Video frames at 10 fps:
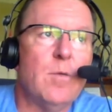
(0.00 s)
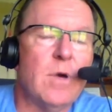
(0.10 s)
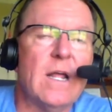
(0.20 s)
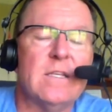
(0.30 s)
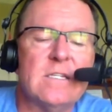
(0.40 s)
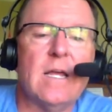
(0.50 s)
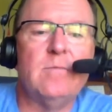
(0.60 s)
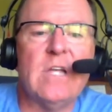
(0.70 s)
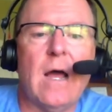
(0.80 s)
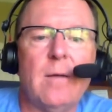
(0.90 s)
But at the
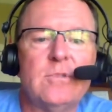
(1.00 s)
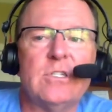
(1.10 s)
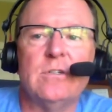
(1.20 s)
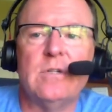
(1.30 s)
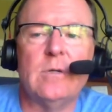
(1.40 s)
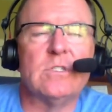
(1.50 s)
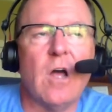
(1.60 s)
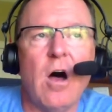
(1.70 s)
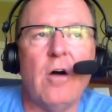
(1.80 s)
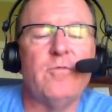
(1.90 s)
same time, too, he
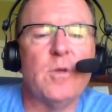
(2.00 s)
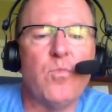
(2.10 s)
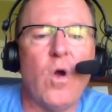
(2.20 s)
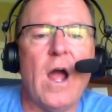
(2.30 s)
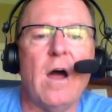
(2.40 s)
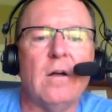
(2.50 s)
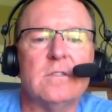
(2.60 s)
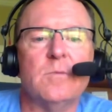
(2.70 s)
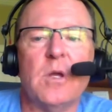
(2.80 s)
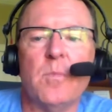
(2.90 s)
was awfully
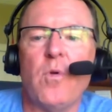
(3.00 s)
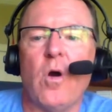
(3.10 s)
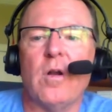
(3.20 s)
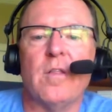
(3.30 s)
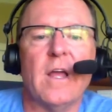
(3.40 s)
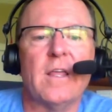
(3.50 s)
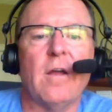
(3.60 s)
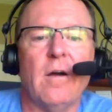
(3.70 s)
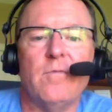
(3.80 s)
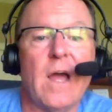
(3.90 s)
proud to be a part of
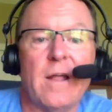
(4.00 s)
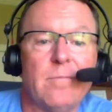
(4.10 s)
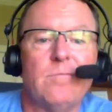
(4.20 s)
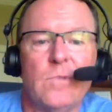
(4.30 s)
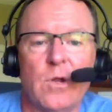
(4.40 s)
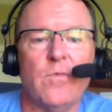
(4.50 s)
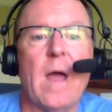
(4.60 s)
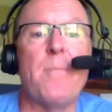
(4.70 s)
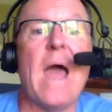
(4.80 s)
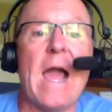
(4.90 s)

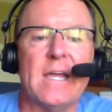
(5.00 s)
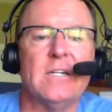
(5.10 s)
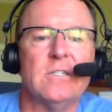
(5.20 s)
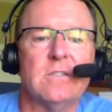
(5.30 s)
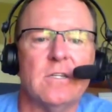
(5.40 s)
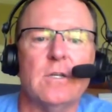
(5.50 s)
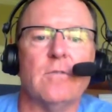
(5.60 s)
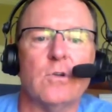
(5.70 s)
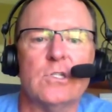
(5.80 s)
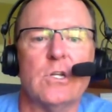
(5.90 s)
that package, the
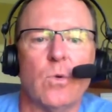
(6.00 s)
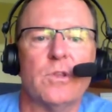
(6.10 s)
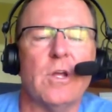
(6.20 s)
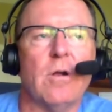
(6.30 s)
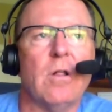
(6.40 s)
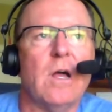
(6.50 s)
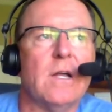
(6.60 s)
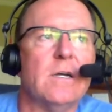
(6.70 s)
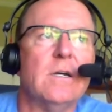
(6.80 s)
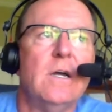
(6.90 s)
University of North
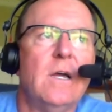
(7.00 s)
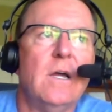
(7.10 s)
Carolina.